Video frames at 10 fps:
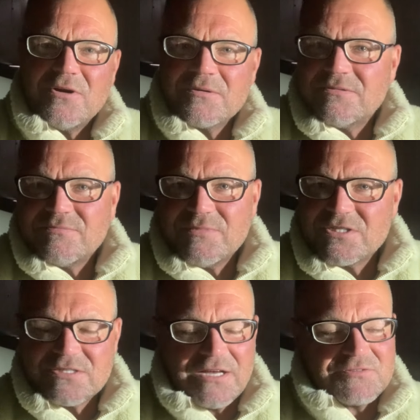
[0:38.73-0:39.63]
I must
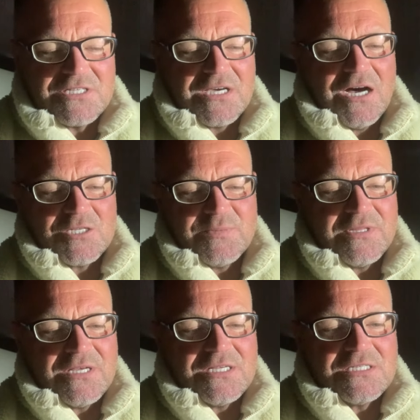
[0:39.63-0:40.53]
love cigars, but
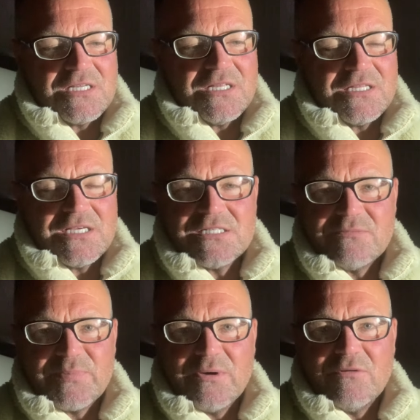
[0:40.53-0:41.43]
these are
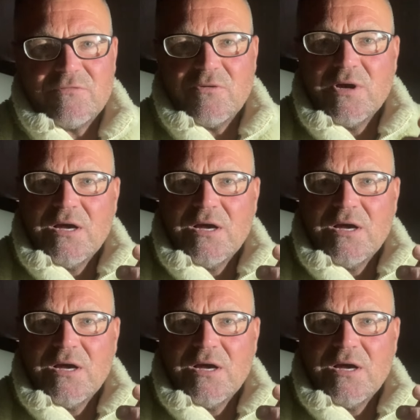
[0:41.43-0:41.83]
beautiful.